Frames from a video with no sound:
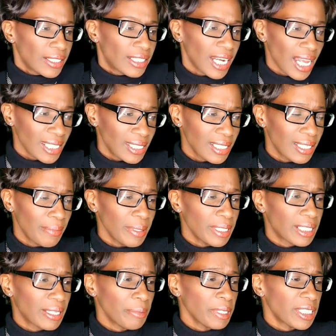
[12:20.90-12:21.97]
Joseline, let me
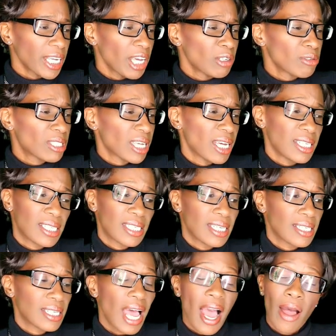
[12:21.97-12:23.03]
let me tell you something,
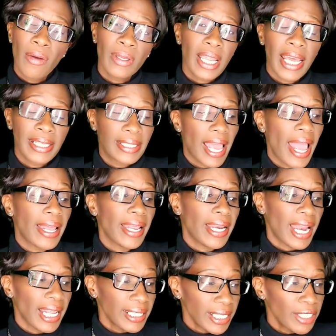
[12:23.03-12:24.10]
sis. I don't like that,
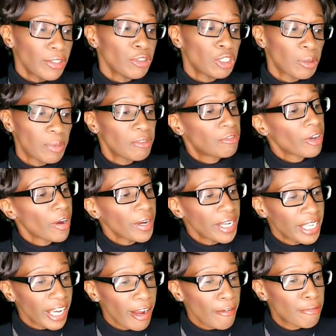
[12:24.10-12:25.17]
and I think you should be very
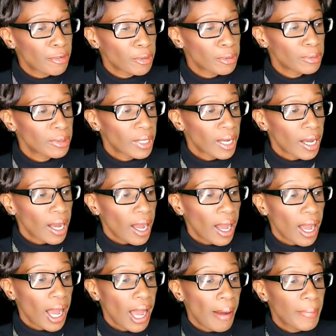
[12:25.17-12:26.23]
careful
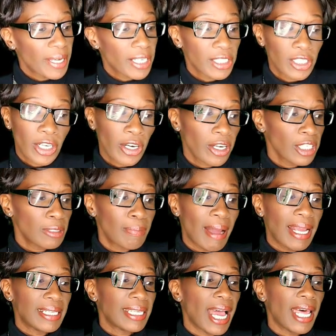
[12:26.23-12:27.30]
um, because the girls
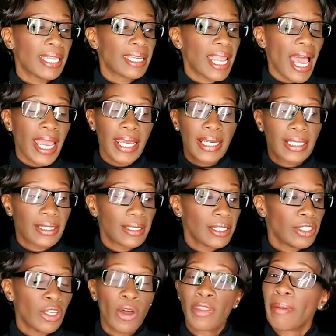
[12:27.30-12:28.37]
might not like
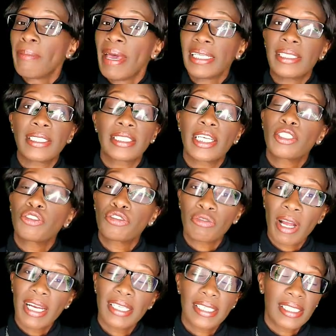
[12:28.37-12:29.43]
you know the message that you're
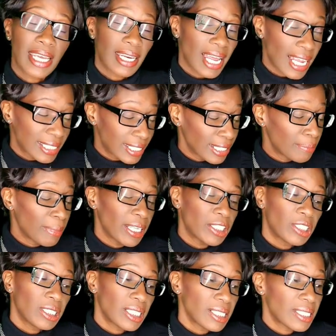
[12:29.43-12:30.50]
trying to send. I did
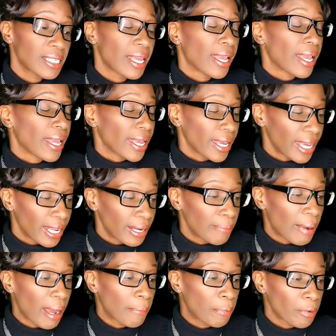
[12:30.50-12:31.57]
mention this in
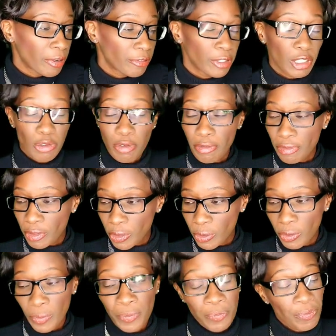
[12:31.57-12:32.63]
my previous
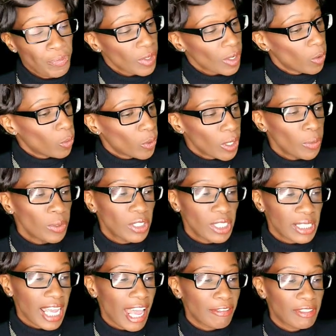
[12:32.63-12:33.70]
review. We will
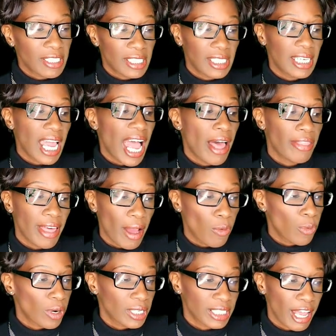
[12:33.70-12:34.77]
just have to see how
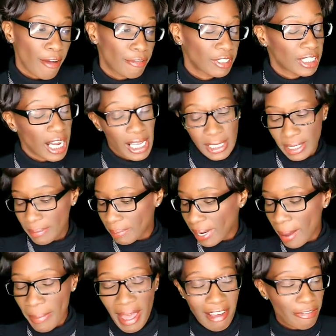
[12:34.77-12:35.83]
that works out for Joseline, but
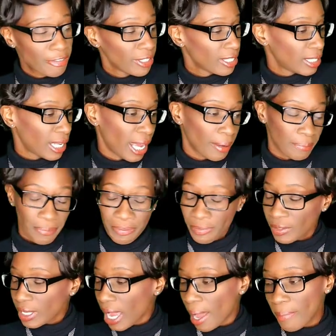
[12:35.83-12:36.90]
I'm not feeling that.
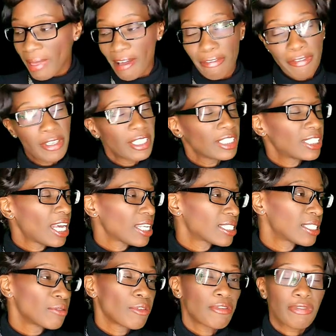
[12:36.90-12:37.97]
I'm not feeling
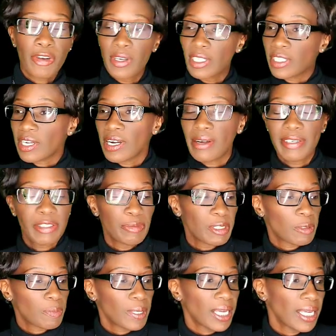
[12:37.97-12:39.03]
Joseline referring to her as
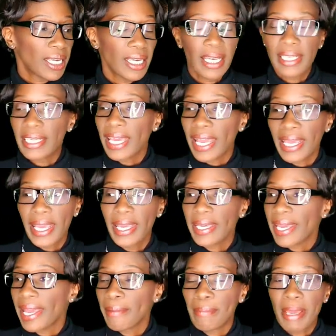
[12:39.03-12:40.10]
Miss Piggy and yeah, yeah,
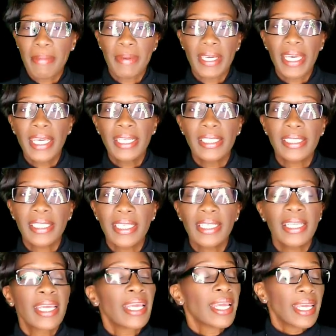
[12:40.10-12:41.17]
yeah, maybe
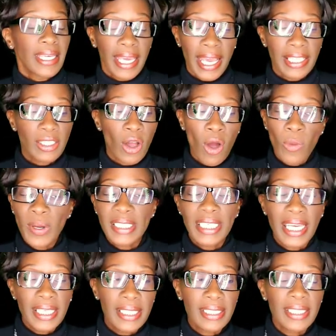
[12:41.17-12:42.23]
innocent. Yeah, it's always
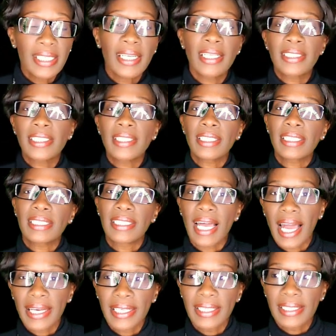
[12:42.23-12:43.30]
innocent until it's
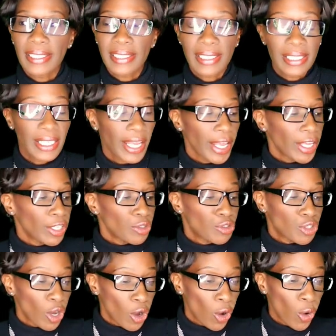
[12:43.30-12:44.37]
not innocent.
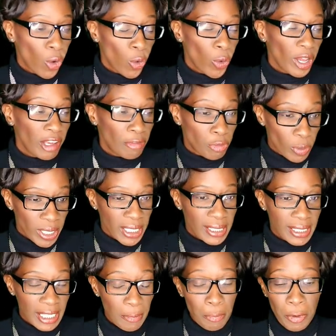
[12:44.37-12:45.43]
So if we
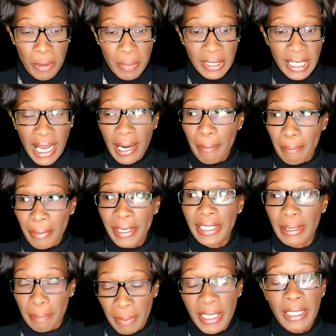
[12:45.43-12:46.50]
see Prima Donna
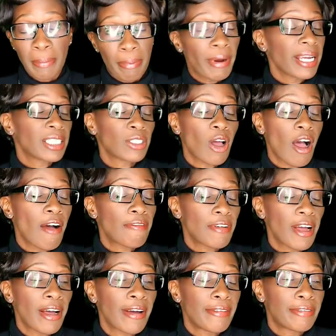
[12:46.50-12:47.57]
beat the brakes off
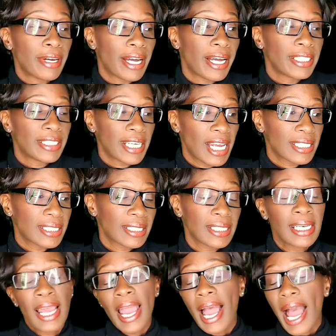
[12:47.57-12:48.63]
of uh,
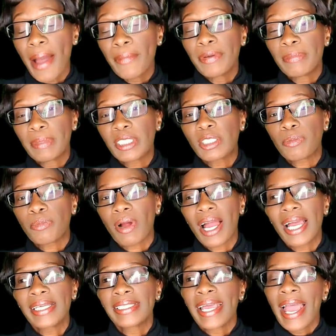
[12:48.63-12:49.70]
Joseline, I wouldn't be
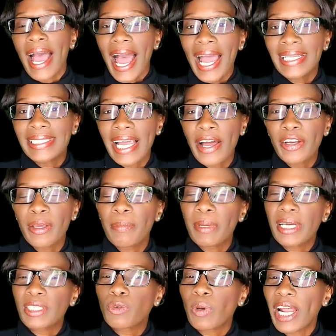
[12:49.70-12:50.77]
surprised. I doubt it
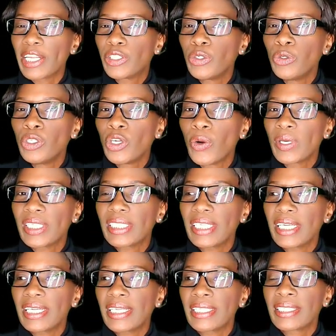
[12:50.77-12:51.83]
because what I do notice
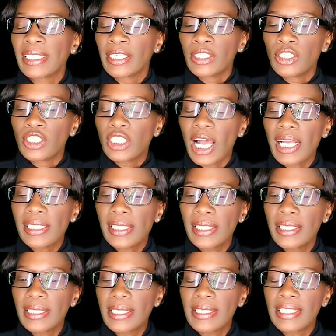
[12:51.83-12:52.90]
is
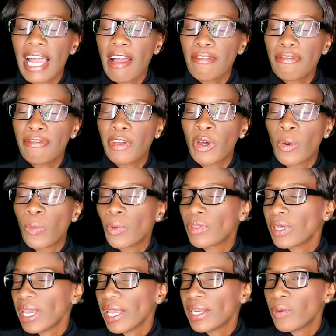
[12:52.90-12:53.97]
Jocelyn does not film
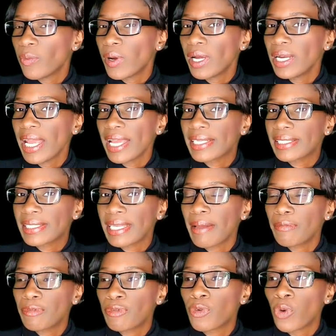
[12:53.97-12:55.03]
with anyone
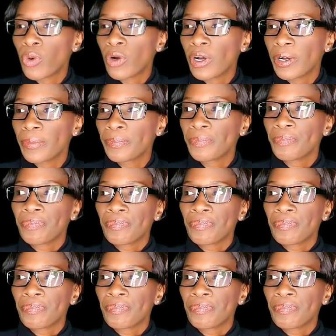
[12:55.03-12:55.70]
except for